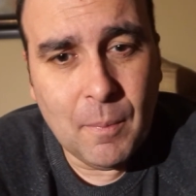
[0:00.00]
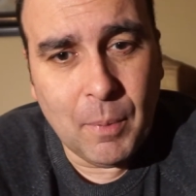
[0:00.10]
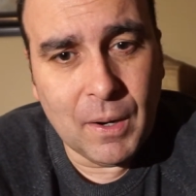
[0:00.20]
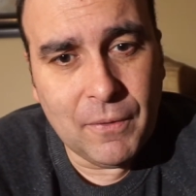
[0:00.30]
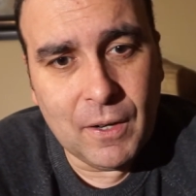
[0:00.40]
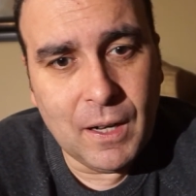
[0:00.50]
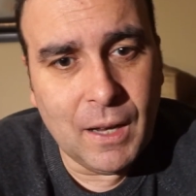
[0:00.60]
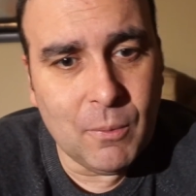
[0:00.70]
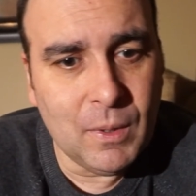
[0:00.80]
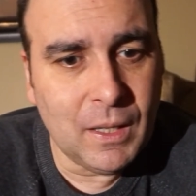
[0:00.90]
But if you're
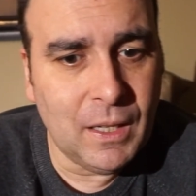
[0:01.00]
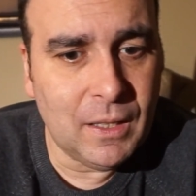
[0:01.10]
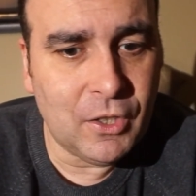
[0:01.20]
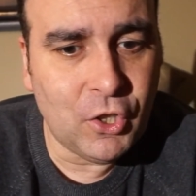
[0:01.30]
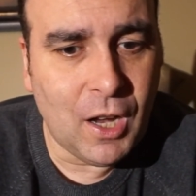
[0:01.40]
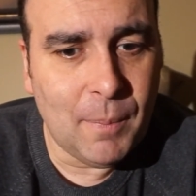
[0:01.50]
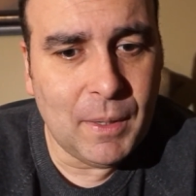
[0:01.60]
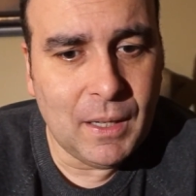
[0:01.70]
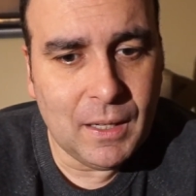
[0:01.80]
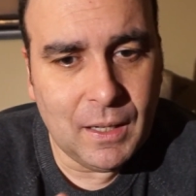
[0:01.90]
not really into
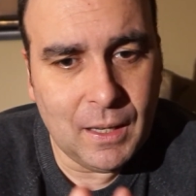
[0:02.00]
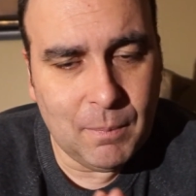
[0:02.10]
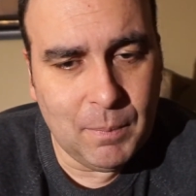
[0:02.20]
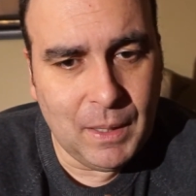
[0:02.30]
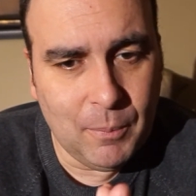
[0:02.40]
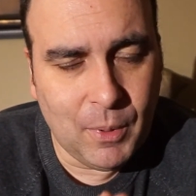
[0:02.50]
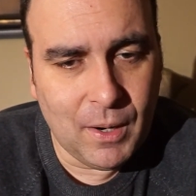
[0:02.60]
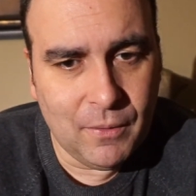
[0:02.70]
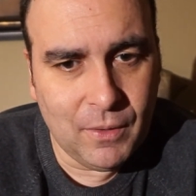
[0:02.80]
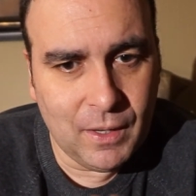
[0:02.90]
shopping and being
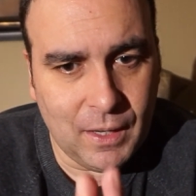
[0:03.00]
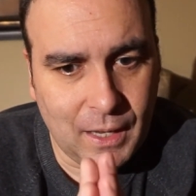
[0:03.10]
part of the